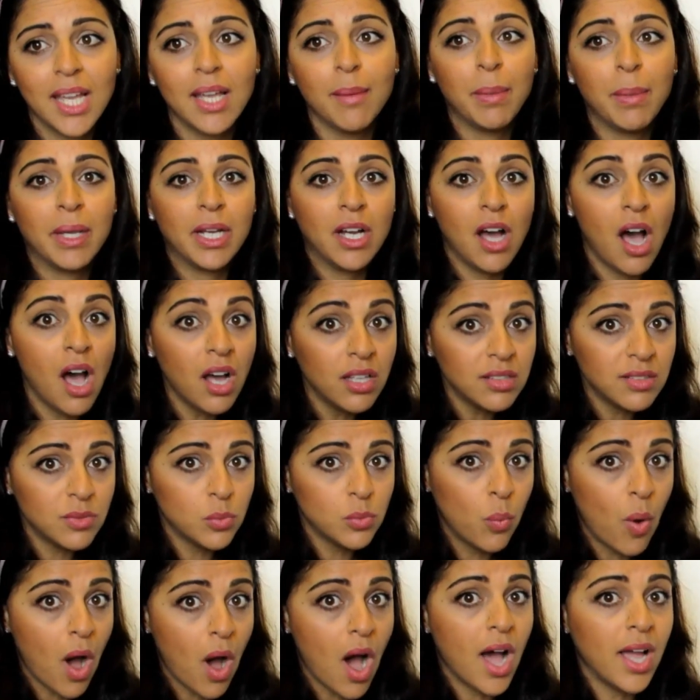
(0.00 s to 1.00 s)
Because
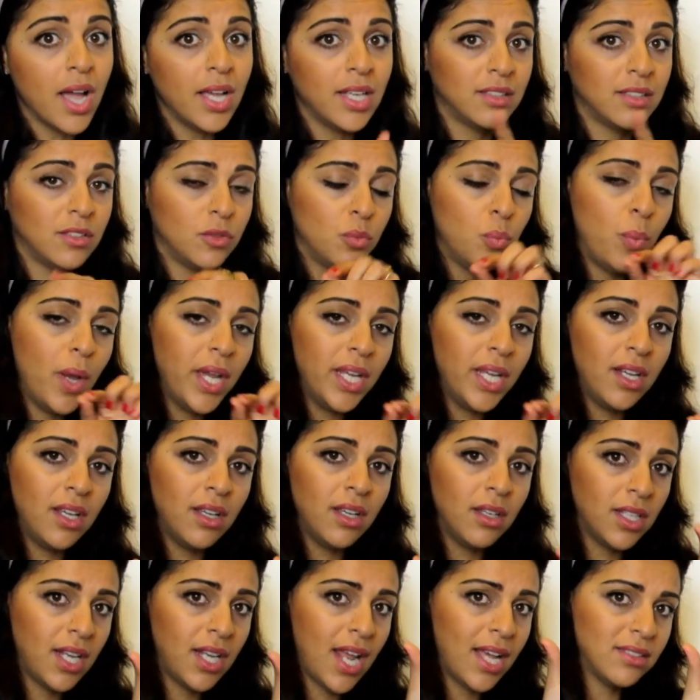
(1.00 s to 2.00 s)
why? It's
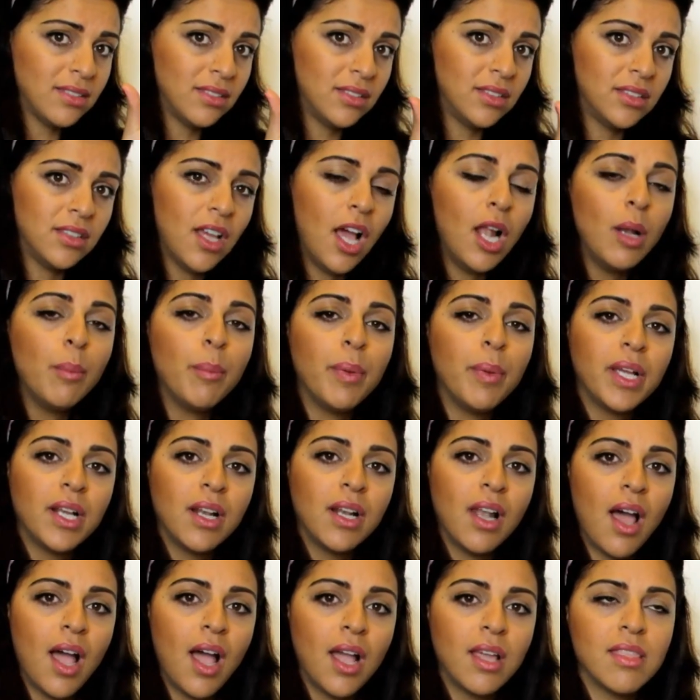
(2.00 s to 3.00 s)
waiting, it has this
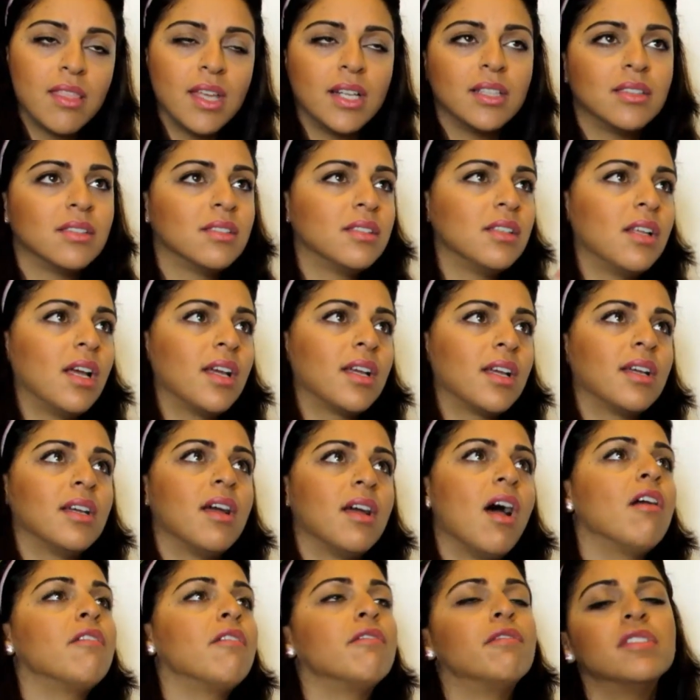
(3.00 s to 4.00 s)
helping line that's like
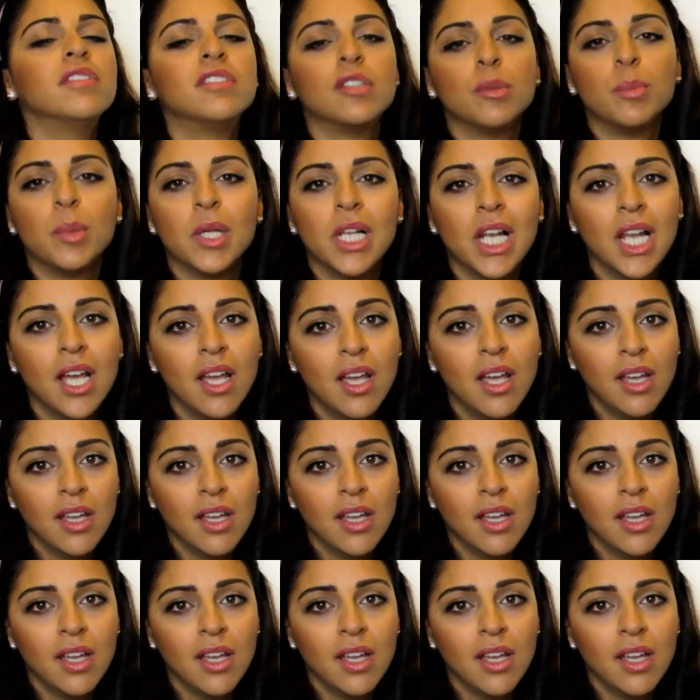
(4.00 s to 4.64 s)
invisible.